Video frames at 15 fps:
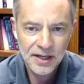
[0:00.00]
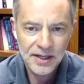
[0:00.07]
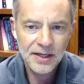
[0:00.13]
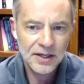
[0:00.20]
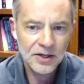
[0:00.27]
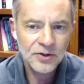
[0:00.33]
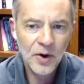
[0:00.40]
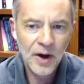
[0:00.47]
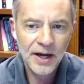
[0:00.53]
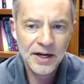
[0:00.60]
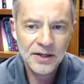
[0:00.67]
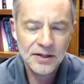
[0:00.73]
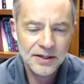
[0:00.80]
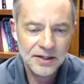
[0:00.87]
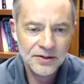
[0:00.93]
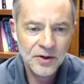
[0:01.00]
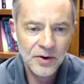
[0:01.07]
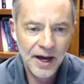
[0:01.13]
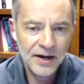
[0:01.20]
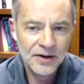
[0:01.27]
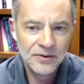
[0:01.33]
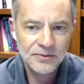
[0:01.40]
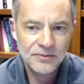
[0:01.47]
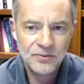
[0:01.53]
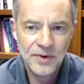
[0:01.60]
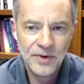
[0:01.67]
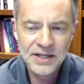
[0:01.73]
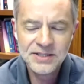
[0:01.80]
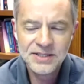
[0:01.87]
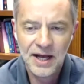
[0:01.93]
he'll know how to
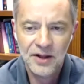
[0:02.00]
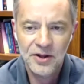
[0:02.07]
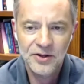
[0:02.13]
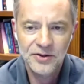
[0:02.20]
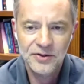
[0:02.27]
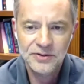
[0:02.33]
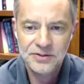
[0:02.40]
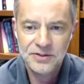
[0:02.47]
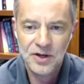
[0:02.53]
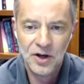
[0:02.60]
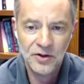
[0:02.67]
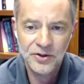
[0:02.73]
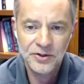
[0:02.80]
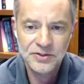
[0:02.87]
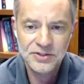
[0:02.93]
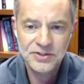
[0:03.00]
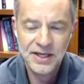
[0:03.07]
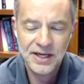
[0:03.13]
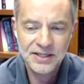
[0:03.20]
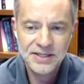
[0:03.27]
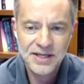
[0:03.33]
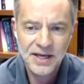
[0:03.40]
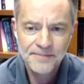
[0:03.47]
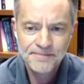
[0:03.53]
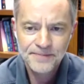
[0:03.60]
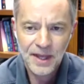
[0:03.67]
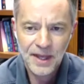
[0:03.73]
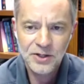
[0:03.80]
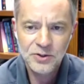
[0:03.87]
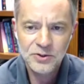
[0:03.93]
reconcile all those things.
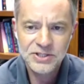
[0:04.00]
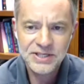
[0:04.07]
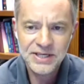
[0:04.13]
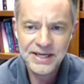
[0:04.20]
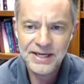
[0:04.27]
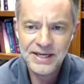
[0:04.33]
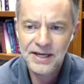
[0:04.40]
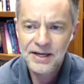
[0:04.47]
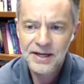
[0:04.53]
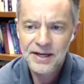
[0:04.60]
And you see,